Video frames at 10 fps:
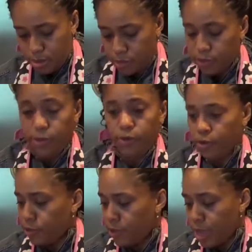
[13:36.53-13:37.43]

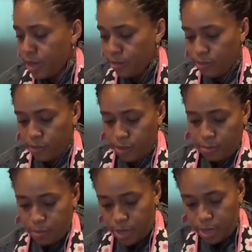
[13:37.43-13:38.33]
citrus items
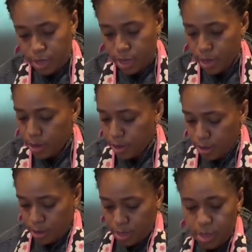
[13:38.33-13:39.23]
in here
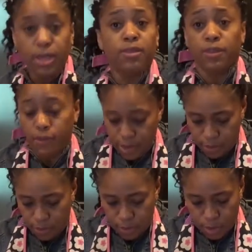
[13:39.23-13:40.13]
and then get this out
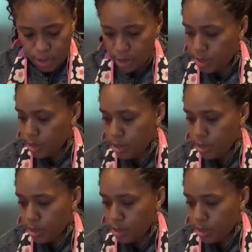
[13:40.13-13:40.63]
of the way.